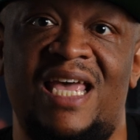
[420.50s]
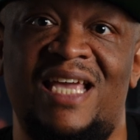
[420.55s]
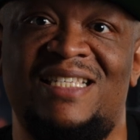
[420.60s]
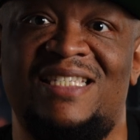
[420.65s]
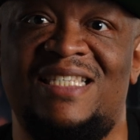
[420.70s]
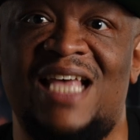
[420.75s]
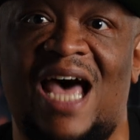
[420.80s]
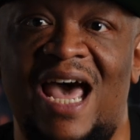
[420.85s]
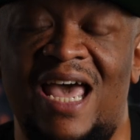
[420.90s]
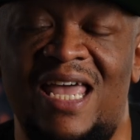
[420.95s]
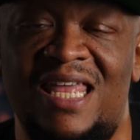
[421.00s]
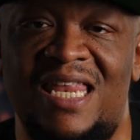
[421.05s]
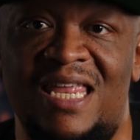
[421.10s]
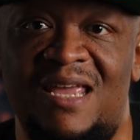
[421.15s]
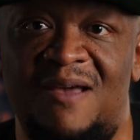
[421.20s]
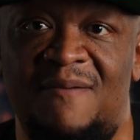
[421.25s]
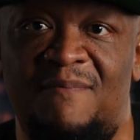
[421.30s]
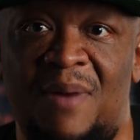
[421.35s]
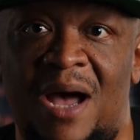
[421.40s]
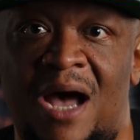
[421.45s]

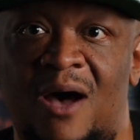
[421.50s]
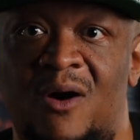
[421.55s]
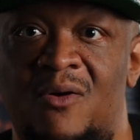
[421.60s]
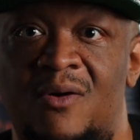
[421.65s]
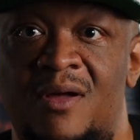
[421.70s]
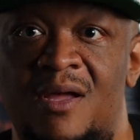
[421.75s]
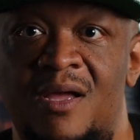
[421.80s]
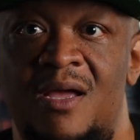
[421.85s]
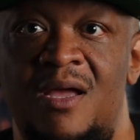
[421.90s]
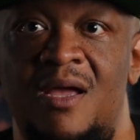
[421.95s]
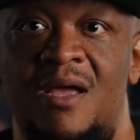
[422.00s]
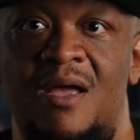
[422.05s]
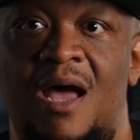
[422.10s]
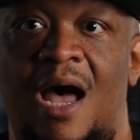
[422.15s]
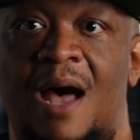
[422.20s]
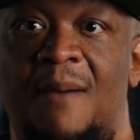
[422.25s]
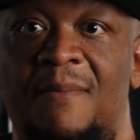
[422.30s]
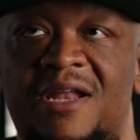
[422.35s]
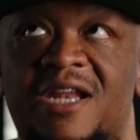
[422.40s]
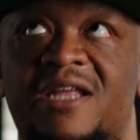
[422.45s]
anxiety about
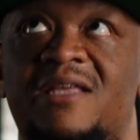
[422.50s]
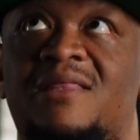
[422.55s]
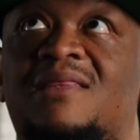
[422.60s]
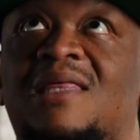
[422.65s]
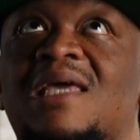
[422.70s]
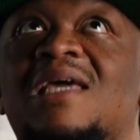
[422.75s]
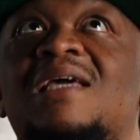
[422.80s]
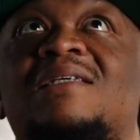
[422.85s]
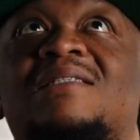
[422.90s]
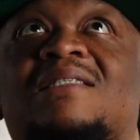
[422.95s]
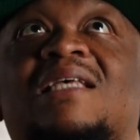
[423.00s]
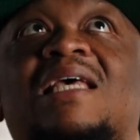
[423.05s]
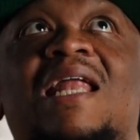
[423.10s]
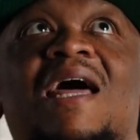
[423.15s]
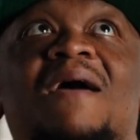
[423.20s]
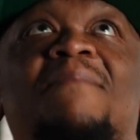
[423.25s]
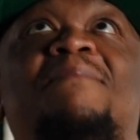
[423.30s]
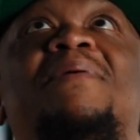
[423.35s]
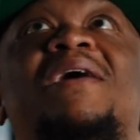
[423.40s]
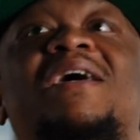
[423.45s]
how many things can
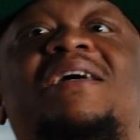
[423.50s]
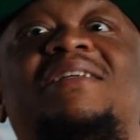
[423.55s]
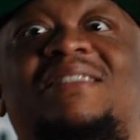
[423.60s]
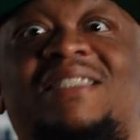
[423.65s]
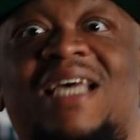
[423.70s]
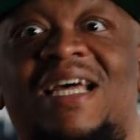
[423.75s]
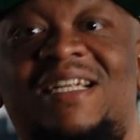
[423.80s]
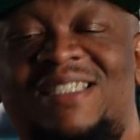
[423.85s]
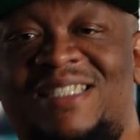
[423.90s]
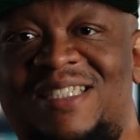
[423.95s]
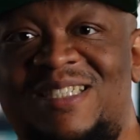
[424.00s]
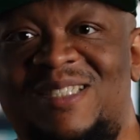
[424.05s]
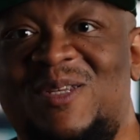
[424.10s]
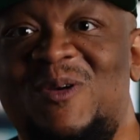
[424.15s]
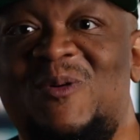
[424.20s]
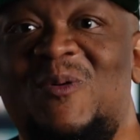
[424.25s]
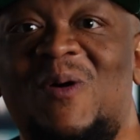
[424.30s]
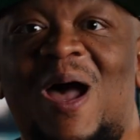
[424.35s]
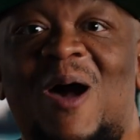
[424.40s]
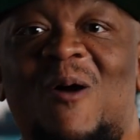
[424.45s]
I pay attention
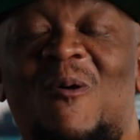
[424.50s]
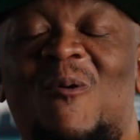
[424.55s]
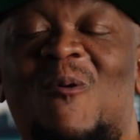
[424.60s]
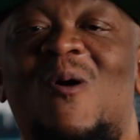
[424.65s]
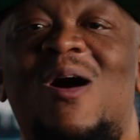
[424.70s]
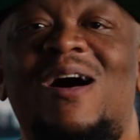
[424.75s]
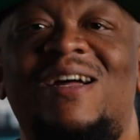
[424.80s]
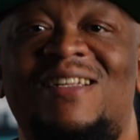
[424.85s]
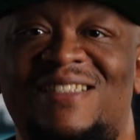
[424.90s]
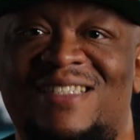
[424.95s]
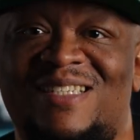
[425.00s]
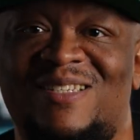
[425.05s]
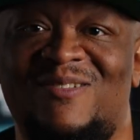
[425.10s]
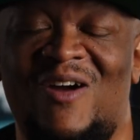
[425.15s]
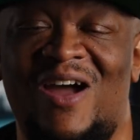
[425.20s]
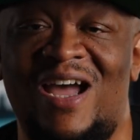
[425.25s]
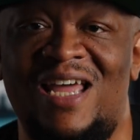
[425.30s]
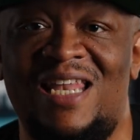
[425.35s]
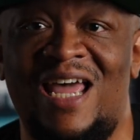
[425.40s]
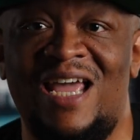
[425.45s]
to at once,
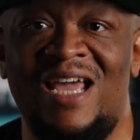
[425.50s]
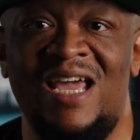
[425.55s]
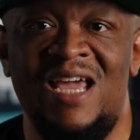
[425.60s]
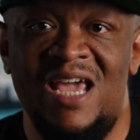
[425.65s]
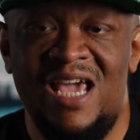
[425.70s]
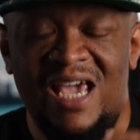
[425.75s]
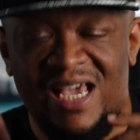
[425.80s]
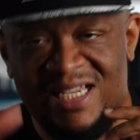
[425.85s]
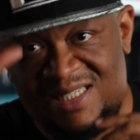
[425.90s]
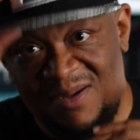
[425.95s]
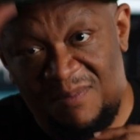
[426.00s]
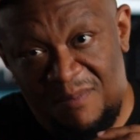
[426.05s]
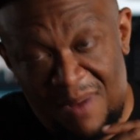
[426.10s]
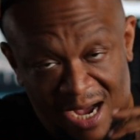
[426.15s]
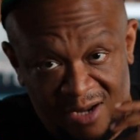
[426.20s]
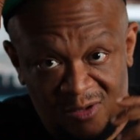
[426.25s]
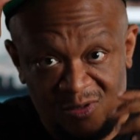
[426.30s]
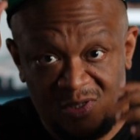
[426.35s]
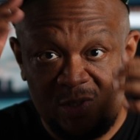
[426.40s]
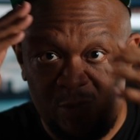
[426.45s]
right? Is the
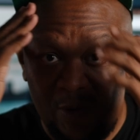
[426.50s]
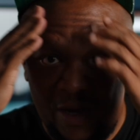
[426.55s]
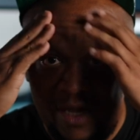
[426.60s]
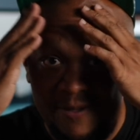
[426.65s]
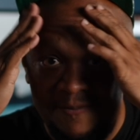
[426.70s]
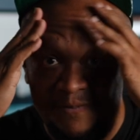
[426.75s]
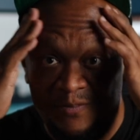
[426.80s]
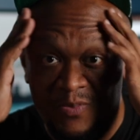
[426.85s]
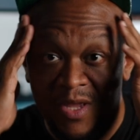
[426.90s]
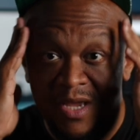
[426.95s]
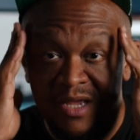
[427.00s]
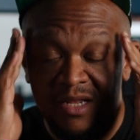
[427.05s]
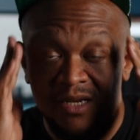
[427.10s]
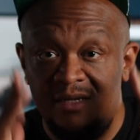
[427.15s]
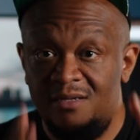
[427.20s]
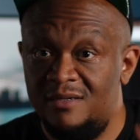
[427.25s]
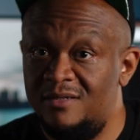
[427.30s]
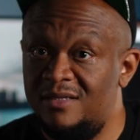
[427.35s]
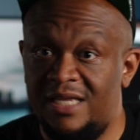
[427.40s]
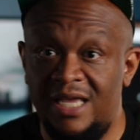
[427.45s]
model sweating?
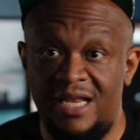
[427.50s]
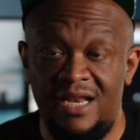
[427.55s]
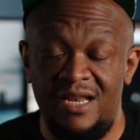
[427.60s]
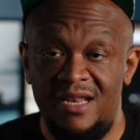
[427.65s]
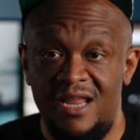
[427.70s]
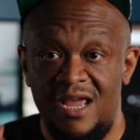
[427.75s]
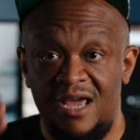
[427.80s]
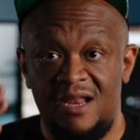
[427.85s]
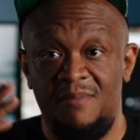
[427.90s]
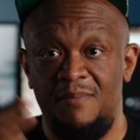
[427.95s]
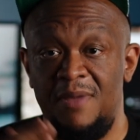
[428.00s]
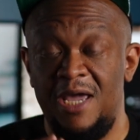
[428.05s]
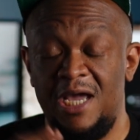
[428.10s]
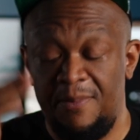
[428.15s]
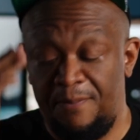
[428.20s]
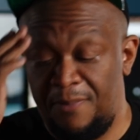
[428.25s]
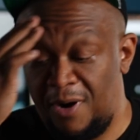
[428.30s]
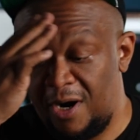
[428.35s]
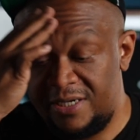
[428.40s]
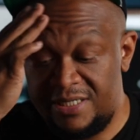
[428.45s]
Get in there. The
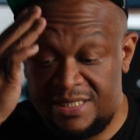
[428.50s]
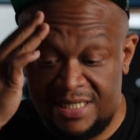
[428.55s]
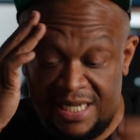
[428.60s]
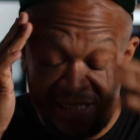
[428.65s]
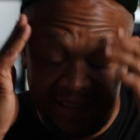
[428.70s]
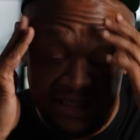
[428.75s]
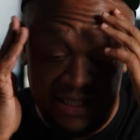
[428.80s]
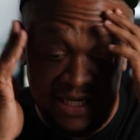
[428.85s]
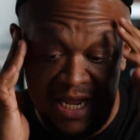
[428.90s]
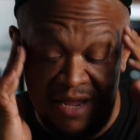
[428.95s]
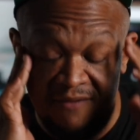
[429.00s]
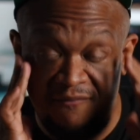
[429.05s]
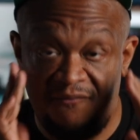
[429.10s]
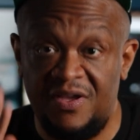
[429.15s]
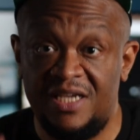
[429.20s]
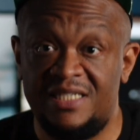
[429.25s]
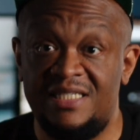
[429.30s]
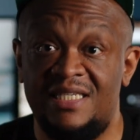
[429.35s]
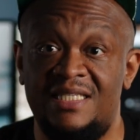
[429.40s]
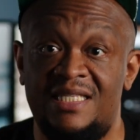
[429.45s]
makeup artist gets in there and
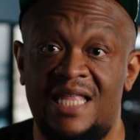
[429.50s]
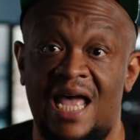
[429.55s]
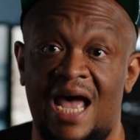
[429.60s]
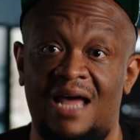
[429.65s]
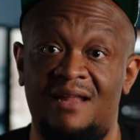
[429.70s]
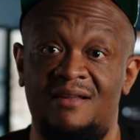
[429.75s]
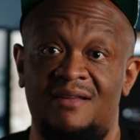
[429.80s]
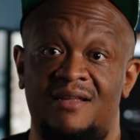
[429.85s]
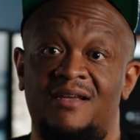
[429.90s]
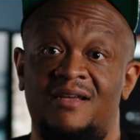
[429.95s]
fixes that.